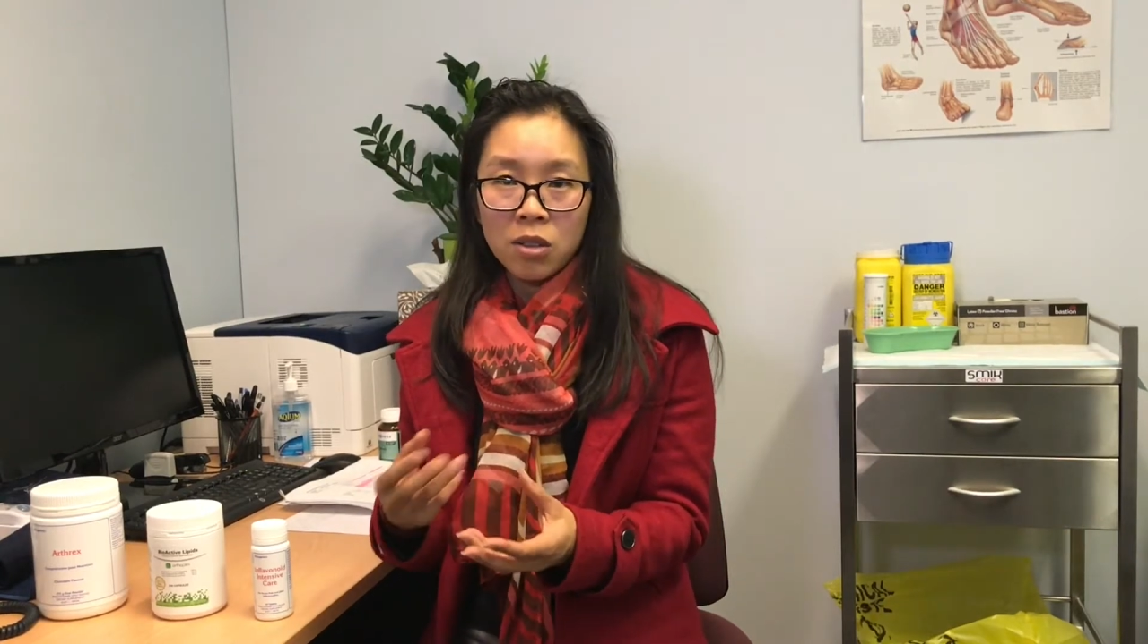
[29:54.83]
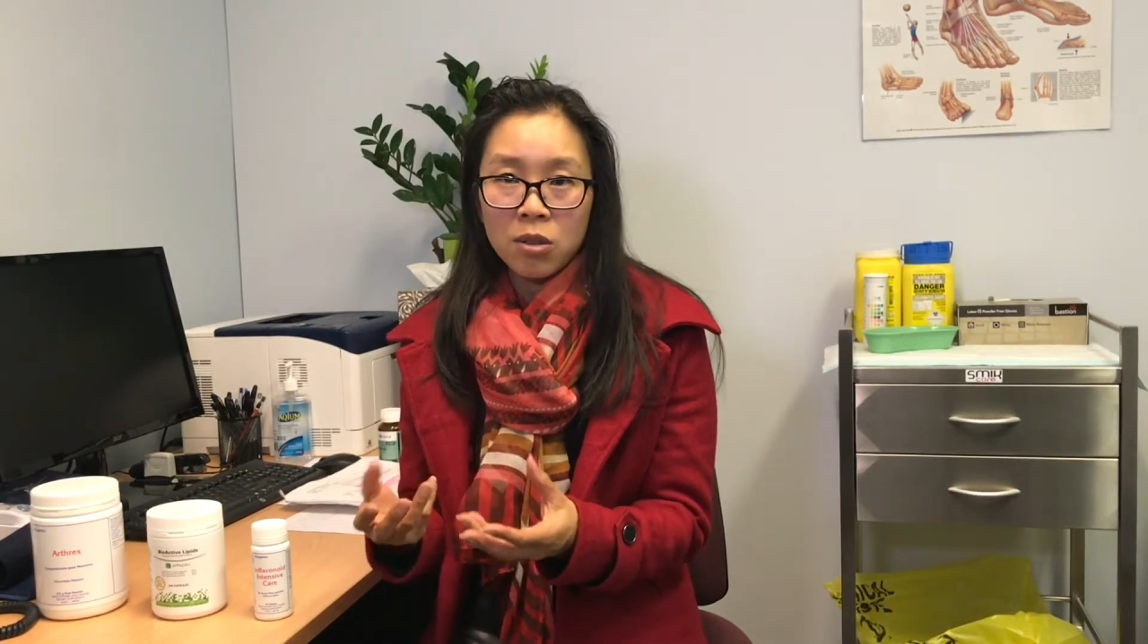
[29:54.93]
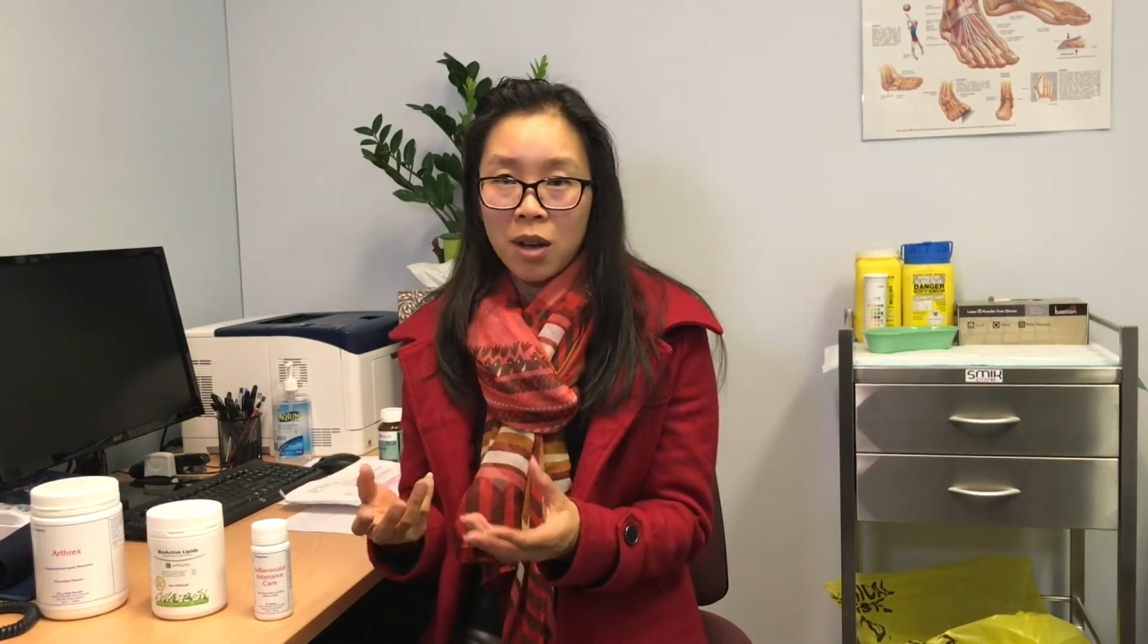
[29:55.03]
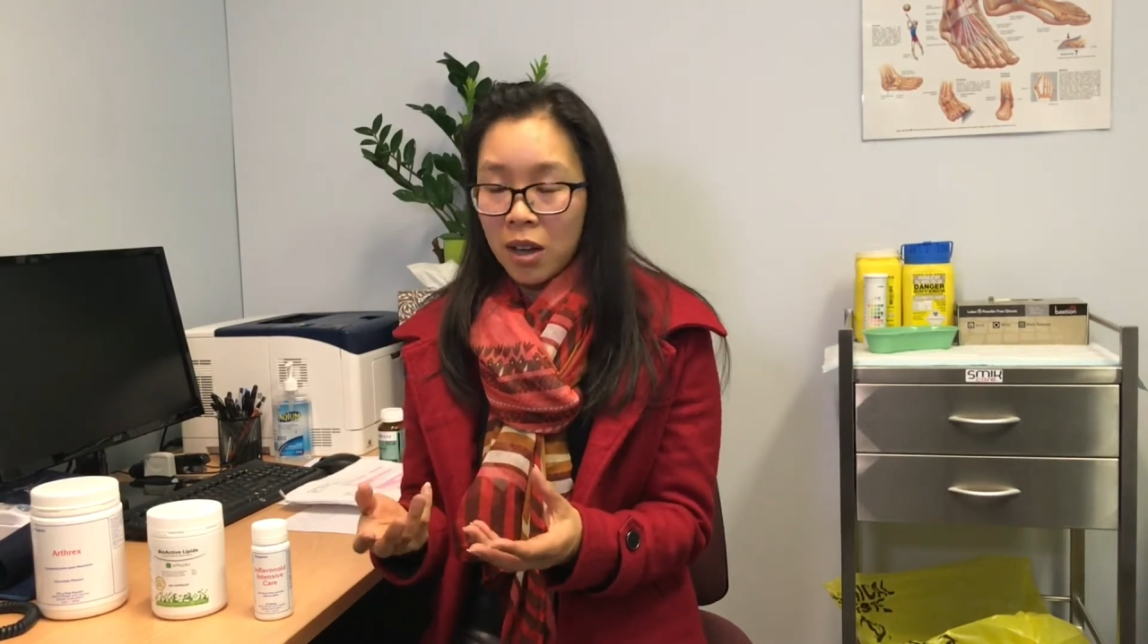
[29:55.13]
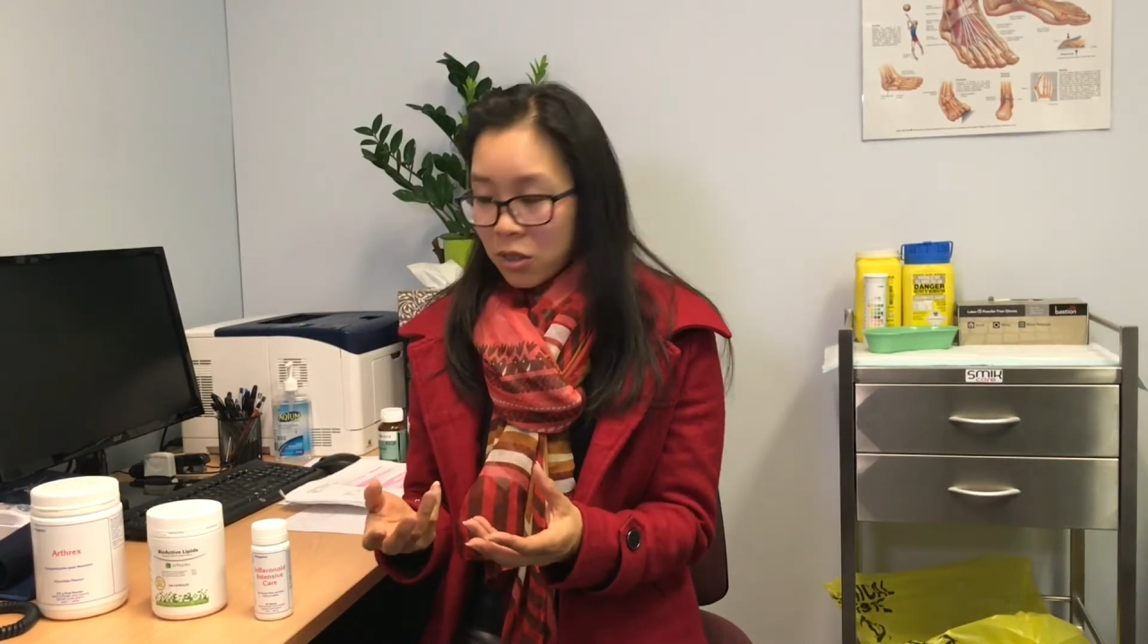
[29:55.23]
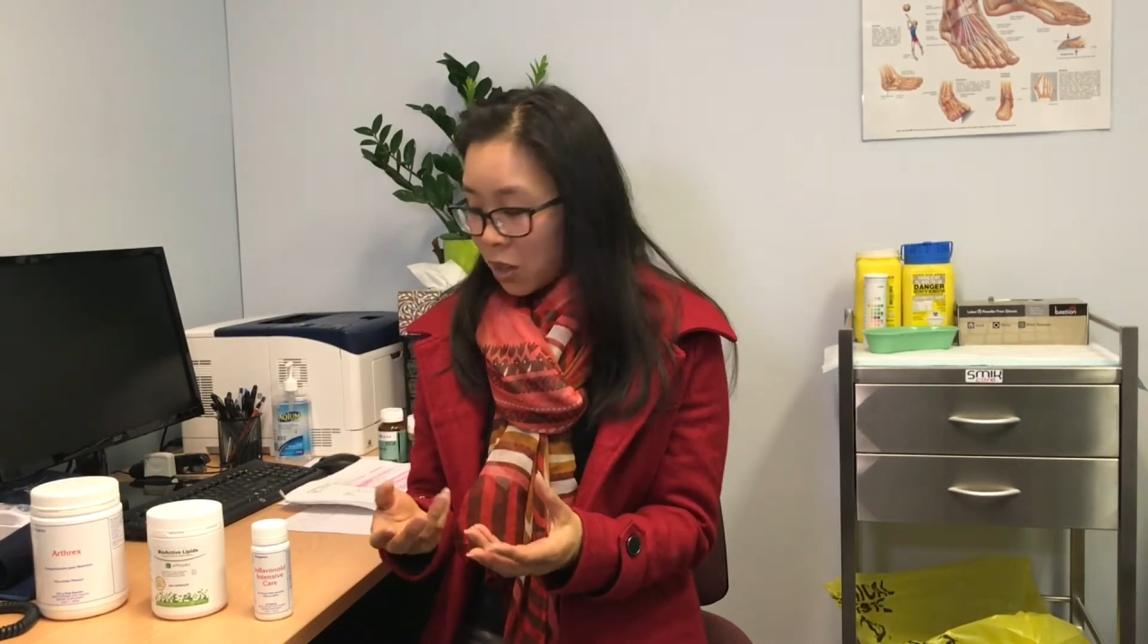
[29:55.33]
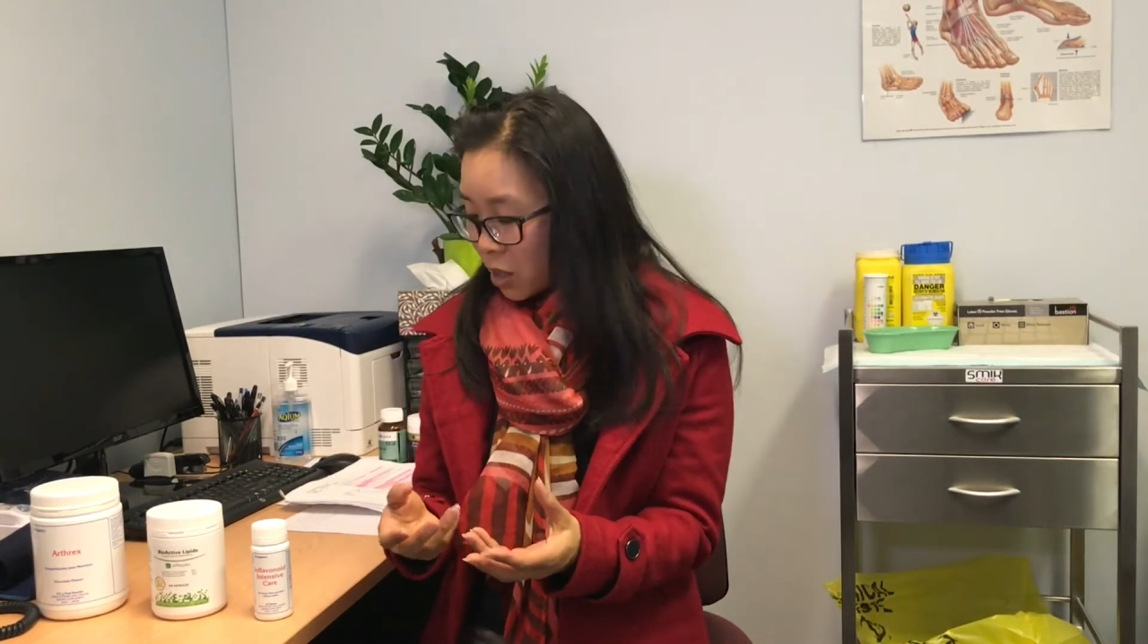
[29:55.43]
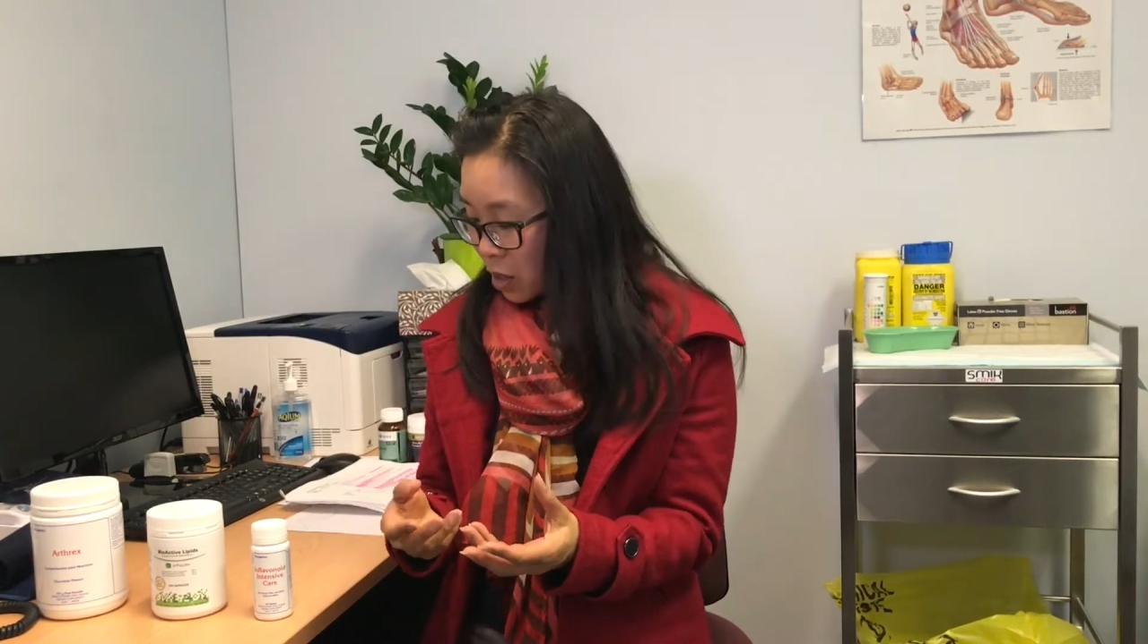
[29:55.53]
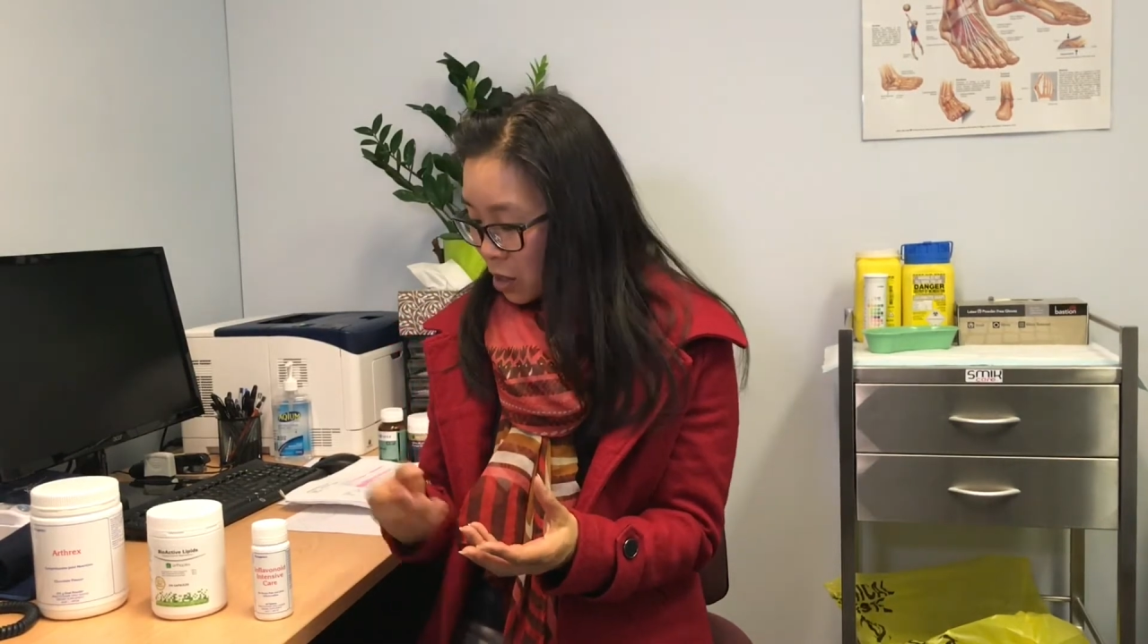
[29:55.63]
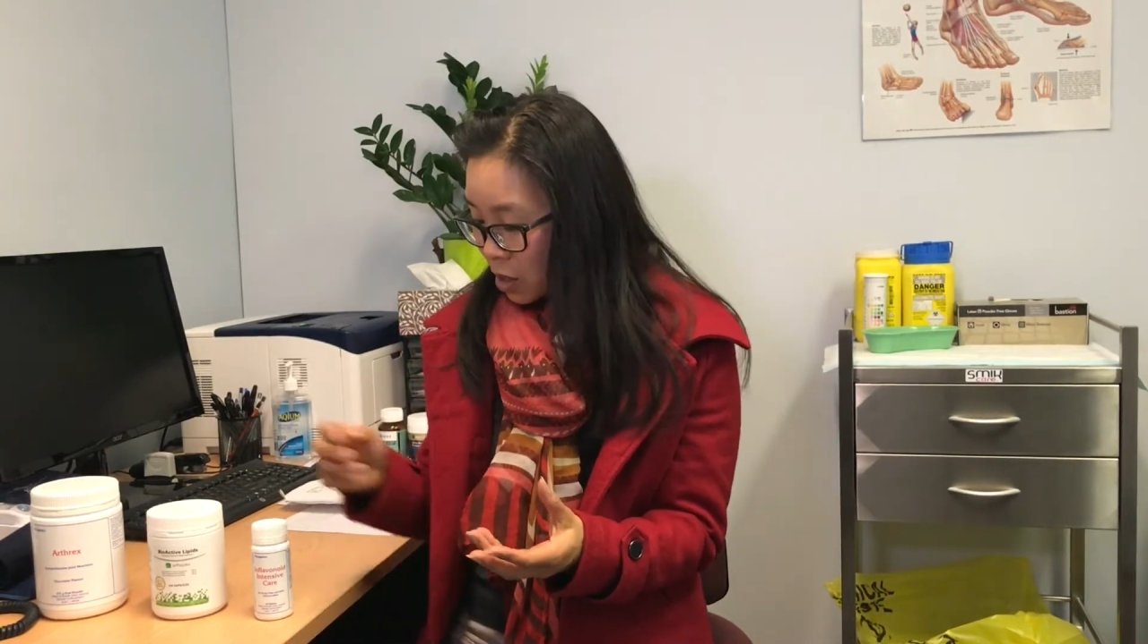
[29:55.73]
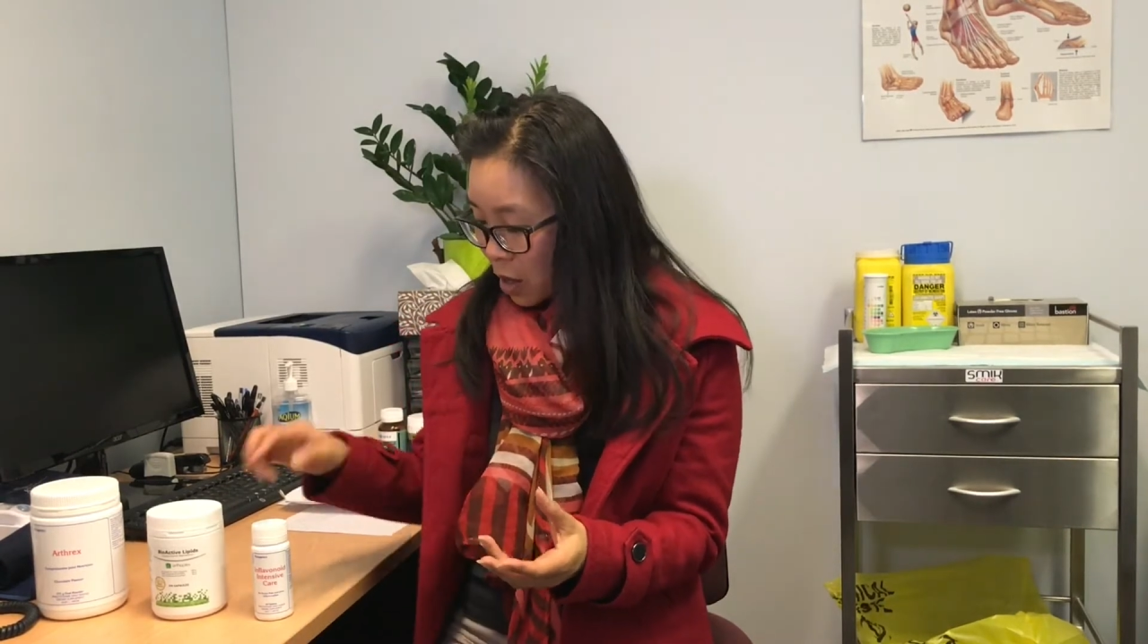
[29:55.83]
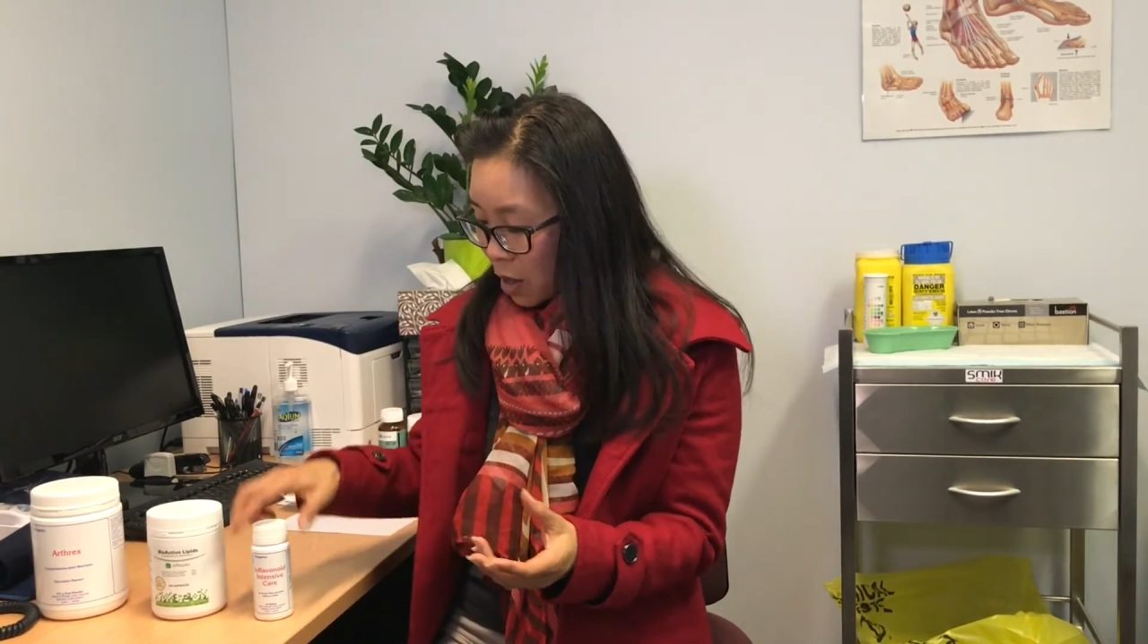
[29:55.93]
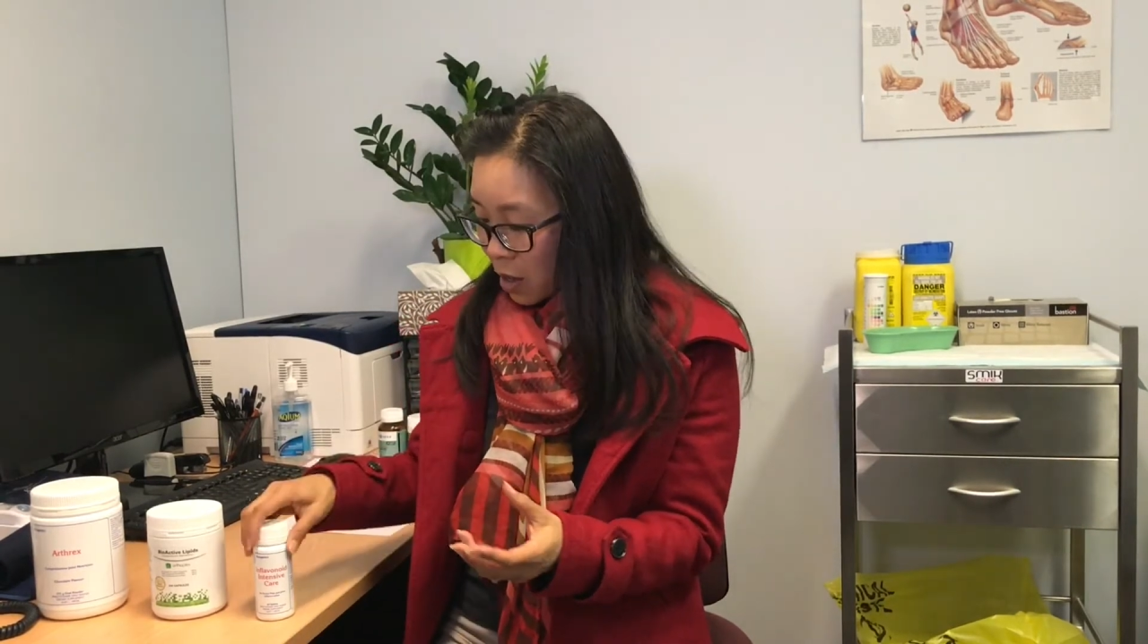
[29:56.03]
or arthritis,